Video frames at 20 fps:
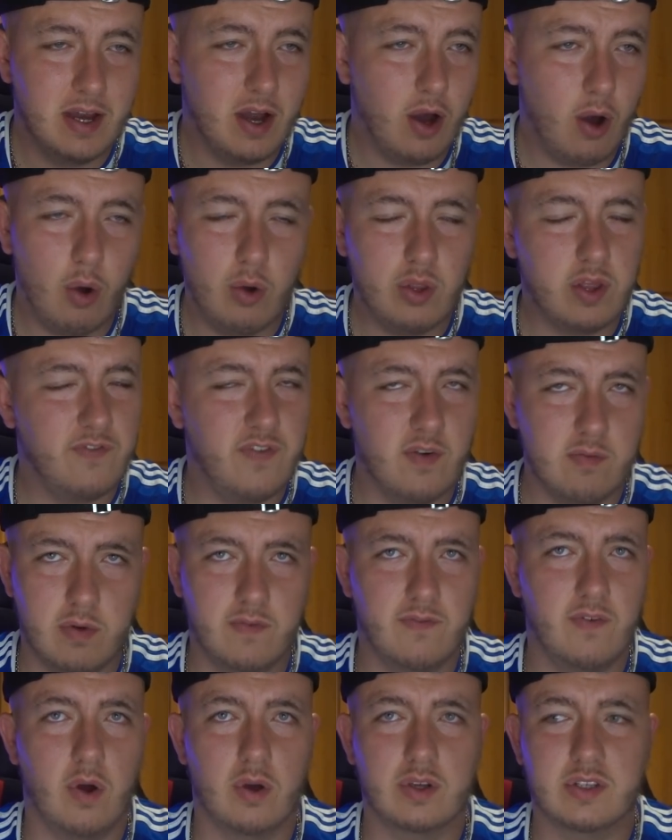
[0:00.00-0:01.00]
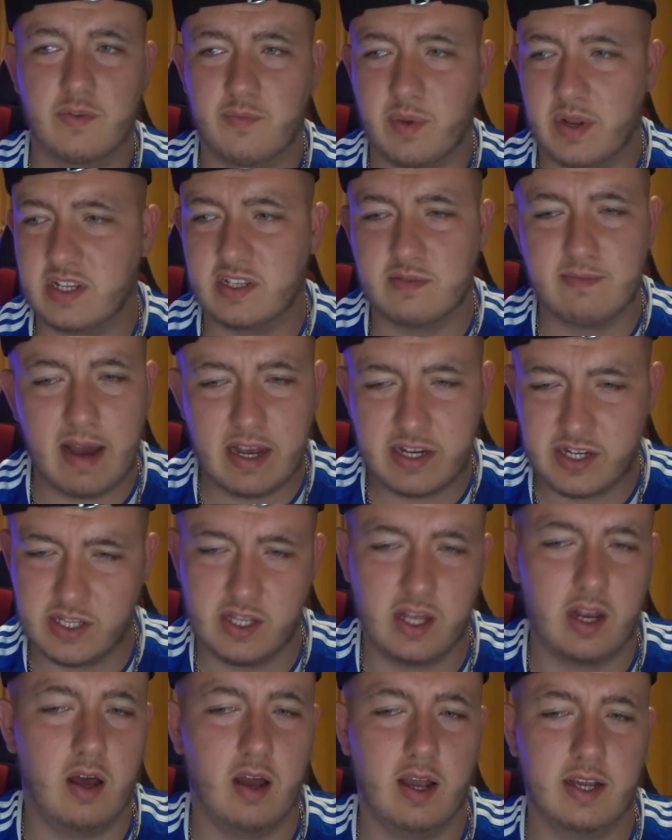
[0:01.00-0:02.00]
All the football vlogs have been smashing
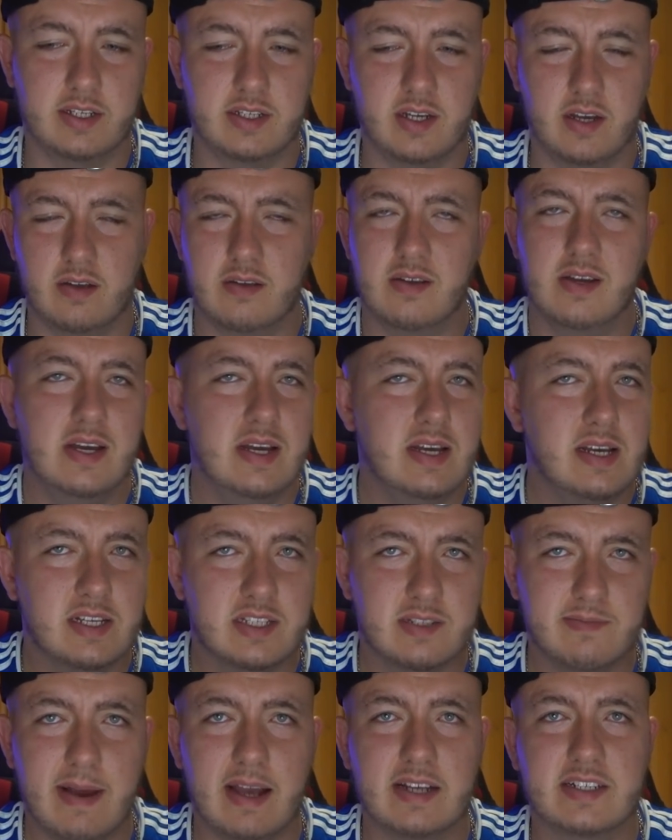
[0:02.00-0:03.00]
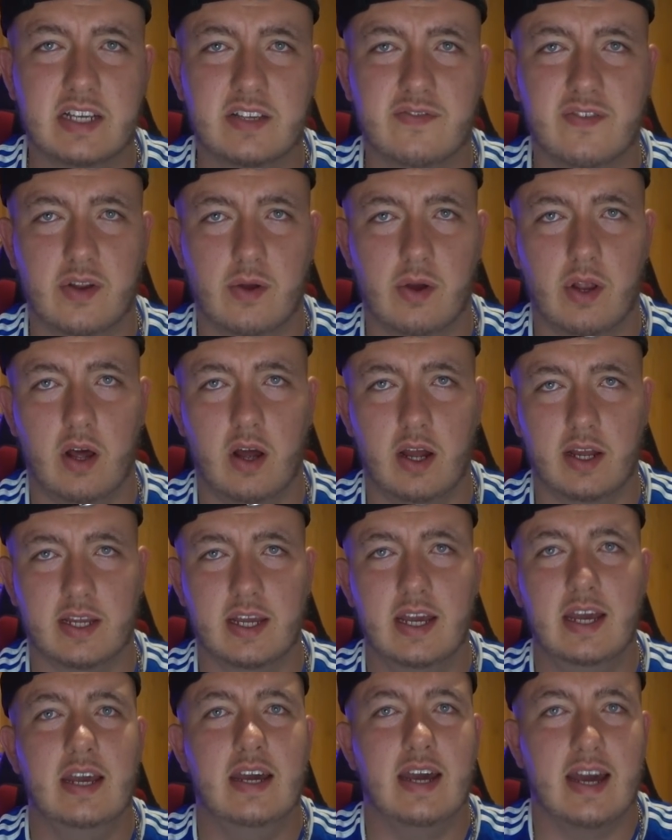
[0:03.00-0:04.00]
the like, so smash this video a like
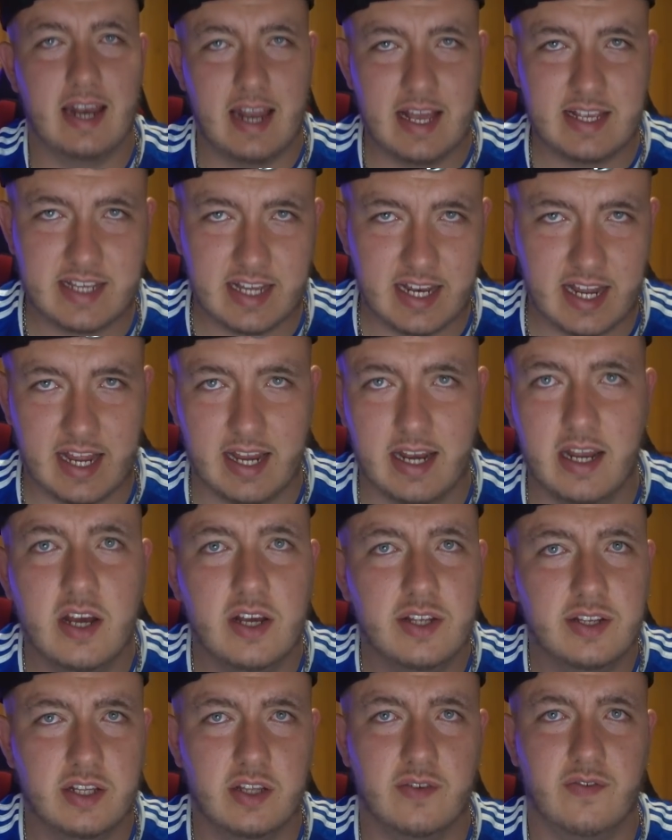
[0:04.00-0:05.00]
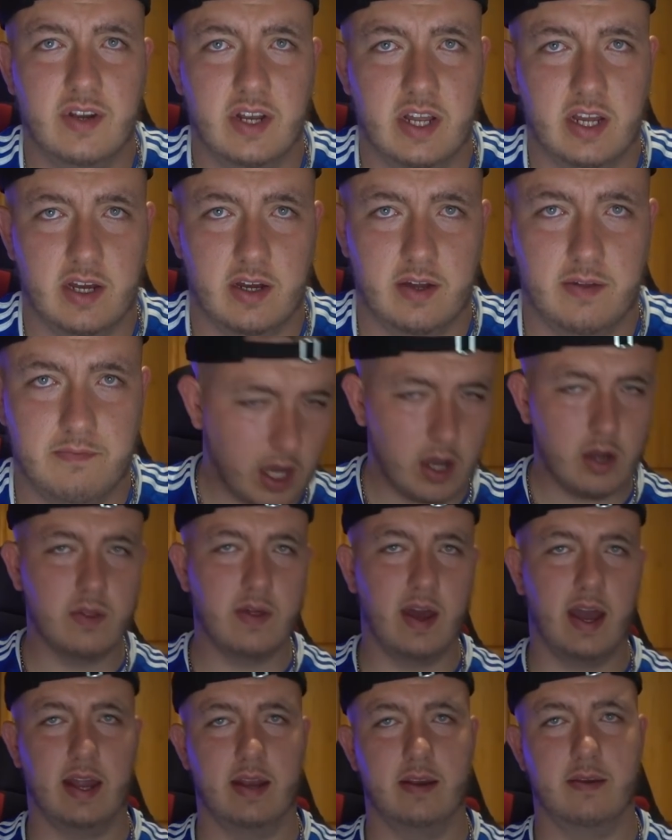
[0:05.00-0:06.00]
and let's get into the video. So
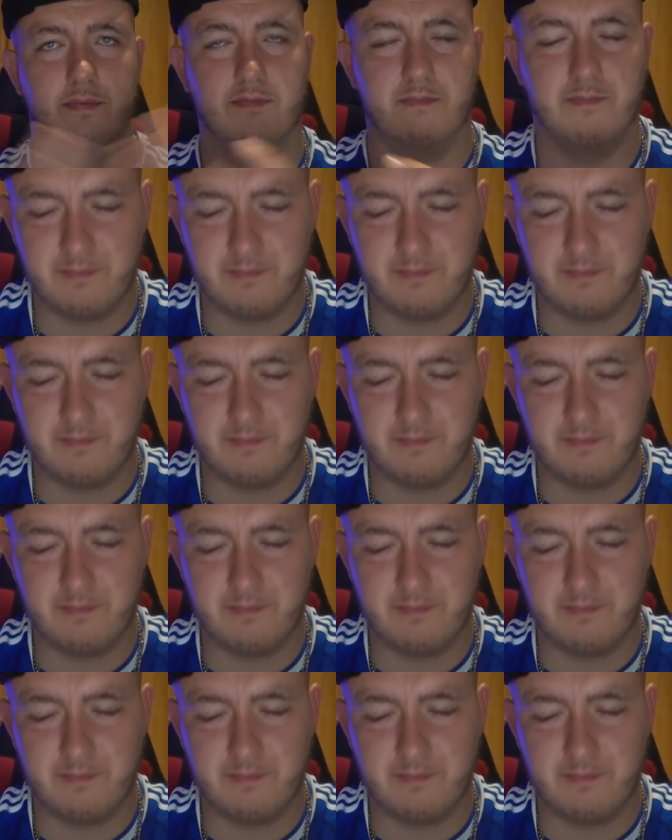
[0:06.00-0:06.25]
then,